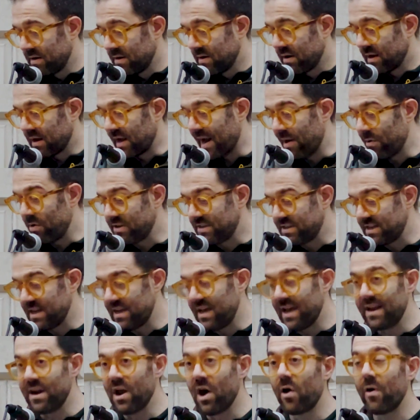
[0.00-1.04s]

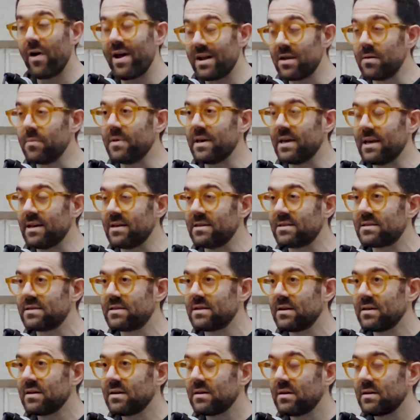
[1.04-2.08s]
clarity in our enemies,
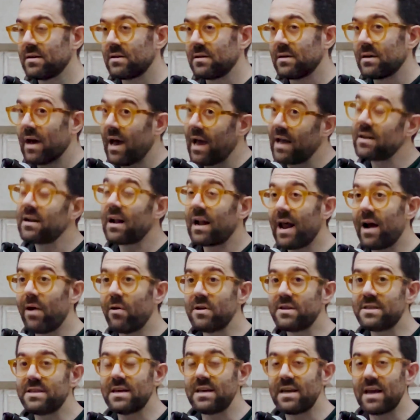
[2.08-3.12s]
and
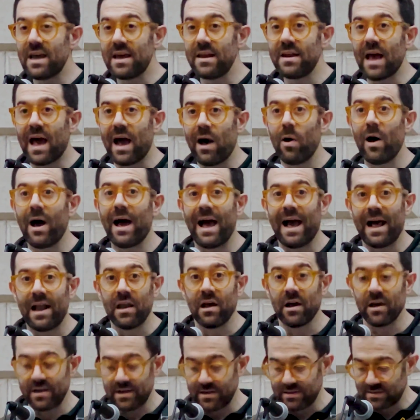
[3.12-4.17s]
clarity in our
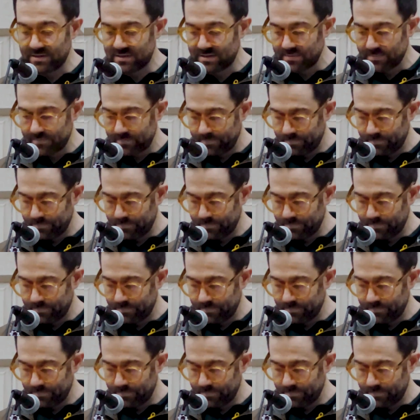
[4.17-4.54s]
allies.